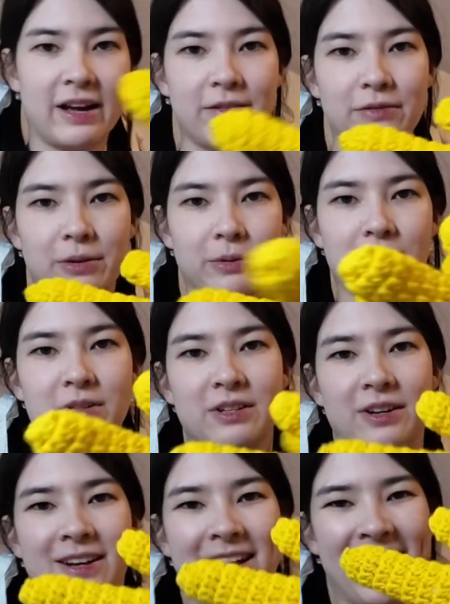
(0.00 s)
have the horns
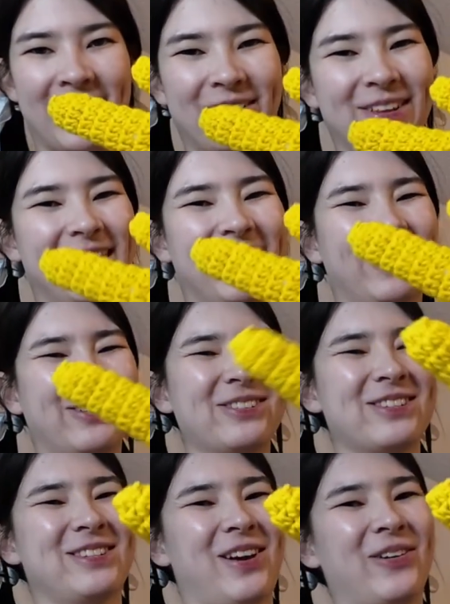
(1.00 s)
on now and they look
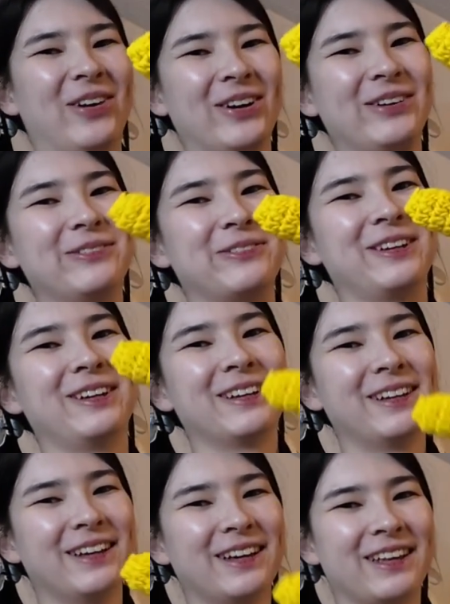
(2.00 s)
so goofy.
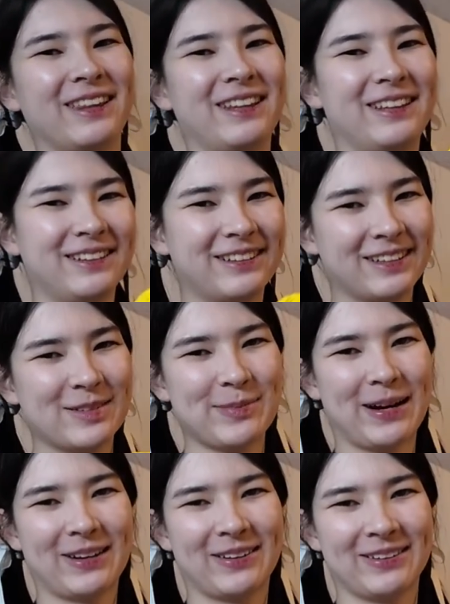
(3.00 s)
They look like
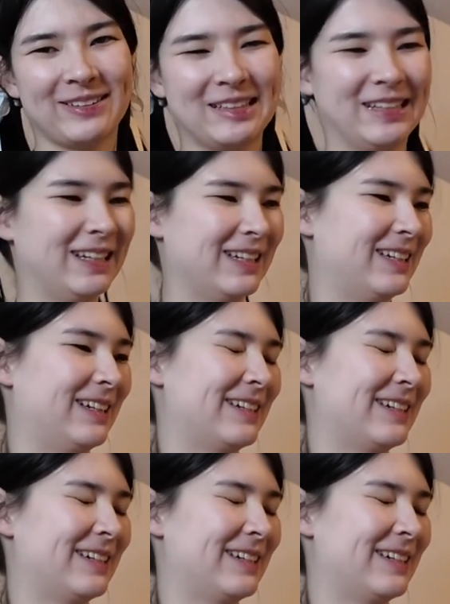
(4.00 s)
macaroni.